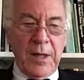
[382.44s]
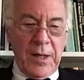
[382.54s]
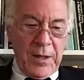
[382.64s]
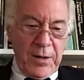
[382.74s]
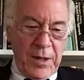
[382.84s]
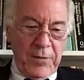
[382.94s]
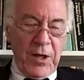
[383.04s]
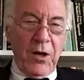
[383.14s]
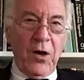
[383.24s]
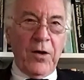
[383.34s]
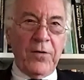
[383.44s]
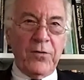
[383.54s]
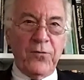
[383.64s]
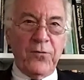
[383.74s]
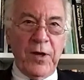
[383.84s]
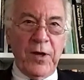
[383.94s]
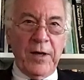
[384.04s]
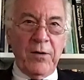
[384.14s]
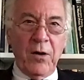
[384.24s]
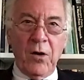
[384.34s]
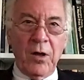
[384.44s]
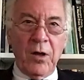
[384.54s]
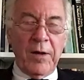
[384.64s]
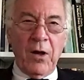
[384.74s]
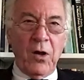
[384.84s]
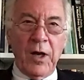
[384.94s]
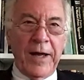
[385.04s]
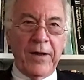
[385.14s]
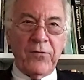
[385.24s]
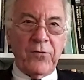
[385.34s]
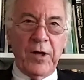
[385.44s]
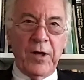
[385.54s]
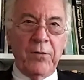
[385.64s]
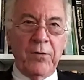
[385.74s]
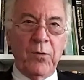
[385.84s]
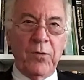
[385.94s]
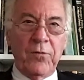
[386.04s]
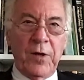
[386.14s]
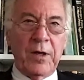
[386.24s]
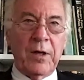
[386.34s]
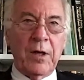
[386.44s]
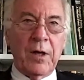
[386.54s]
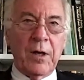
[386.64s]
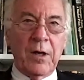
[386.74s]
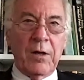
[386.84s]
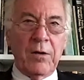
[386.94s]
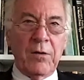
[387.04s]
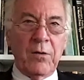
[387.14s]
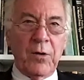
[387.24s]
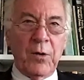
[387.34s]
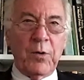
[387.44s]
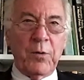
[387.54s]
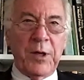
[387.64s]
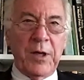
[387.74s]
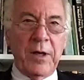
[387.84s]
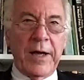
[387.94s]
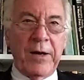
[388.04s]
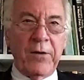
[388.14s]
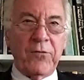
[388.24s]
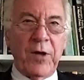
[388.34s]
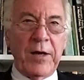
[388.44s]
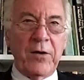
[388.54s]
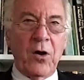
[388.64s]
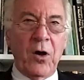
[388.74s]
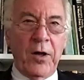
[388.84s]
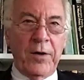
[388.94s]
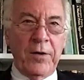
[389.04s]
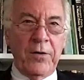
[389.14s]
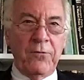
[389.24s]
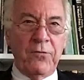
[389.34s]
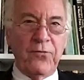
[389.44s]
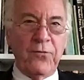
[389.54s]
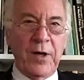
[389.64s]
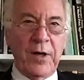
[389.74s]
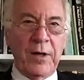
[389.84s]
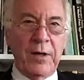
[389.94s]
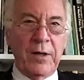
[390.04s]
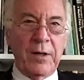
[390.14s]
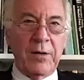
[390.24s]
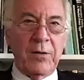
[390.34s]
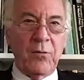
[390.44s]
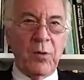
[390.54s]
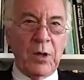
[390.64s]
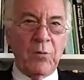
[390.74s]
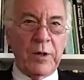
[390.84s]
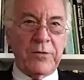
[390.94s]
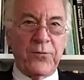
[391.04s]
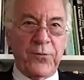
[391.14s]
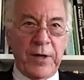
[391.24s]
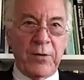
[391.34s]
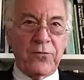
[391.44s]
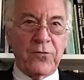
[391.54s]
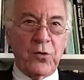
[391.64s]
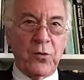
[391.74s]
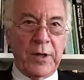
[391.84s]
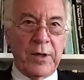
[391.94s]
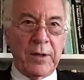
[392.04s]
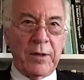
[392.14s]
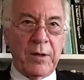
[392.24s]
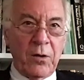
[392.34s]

And the Audit the Fed, all that said was that there would be an outside audit of the Fed, what the Fed is doing, and